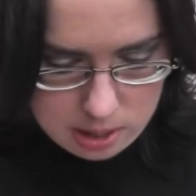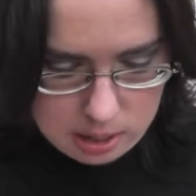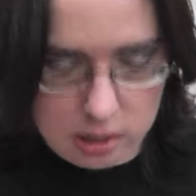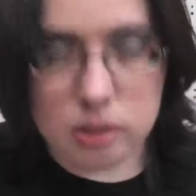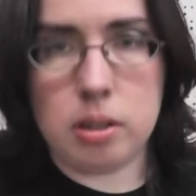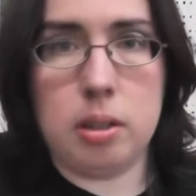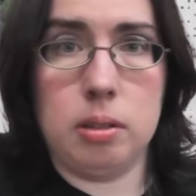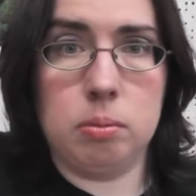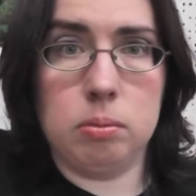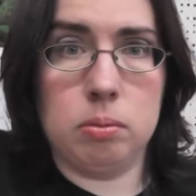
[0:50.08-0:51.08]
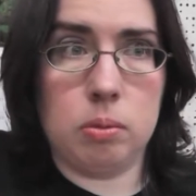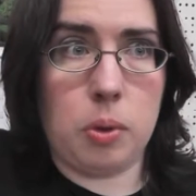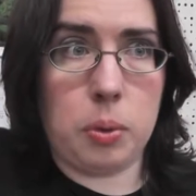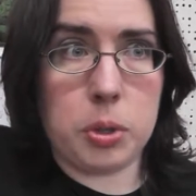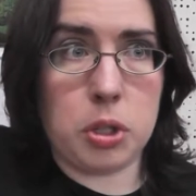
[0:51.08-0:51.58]
And um,
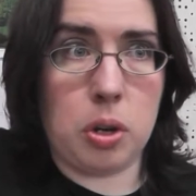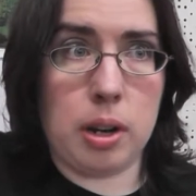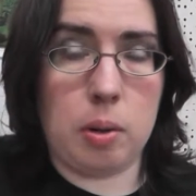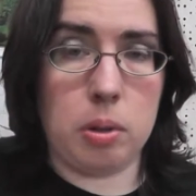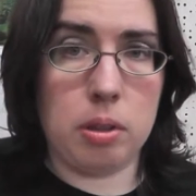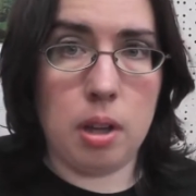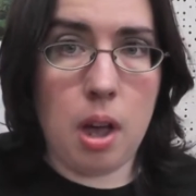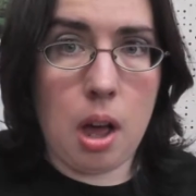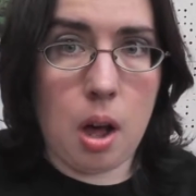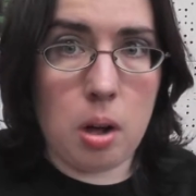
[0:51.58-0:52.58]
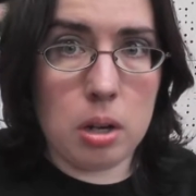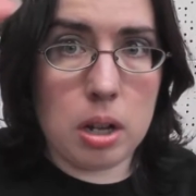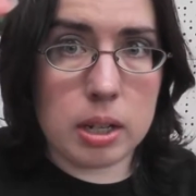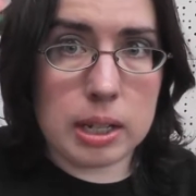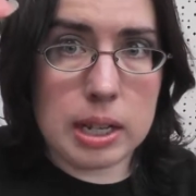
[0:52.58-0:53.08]
we'll start out with, oh
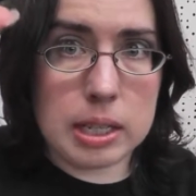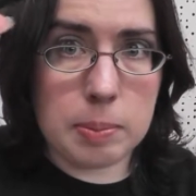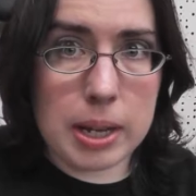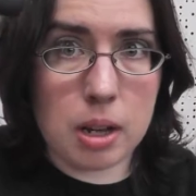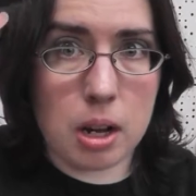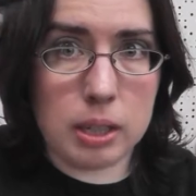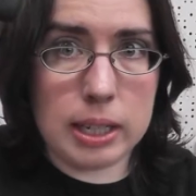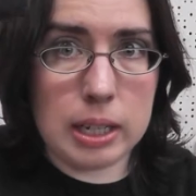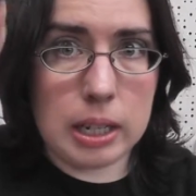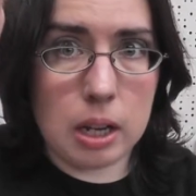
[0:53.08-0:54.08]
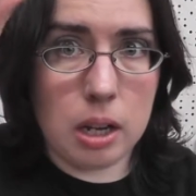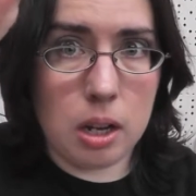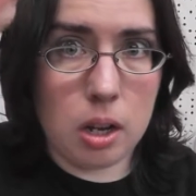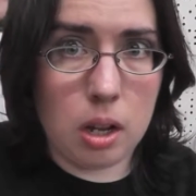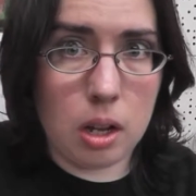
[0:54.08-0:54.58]
look, it's my car key.
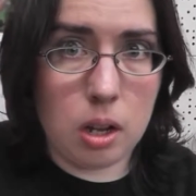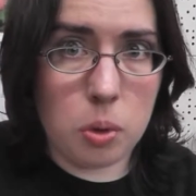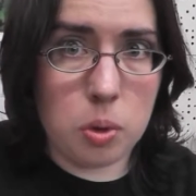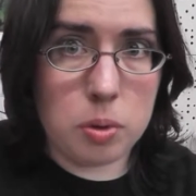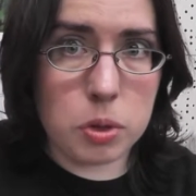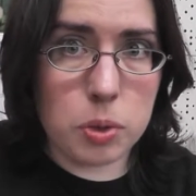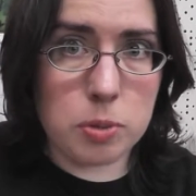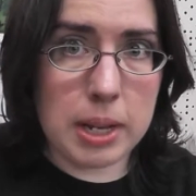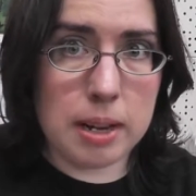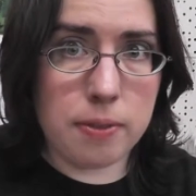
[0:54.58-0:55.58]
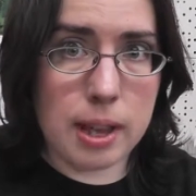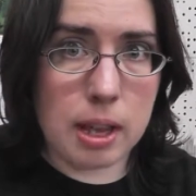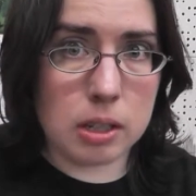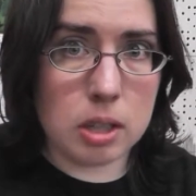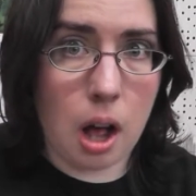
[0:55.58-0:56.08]
Whoops, switchblade
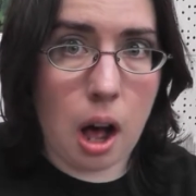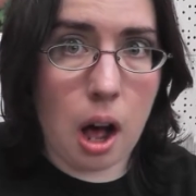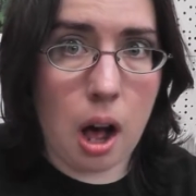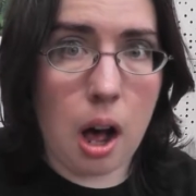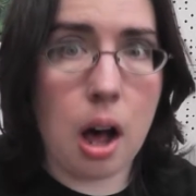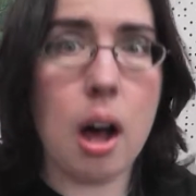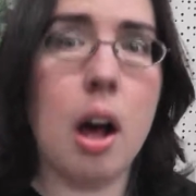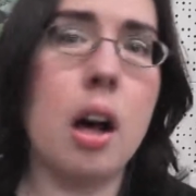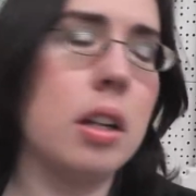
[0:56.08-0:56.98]
effect. Ah.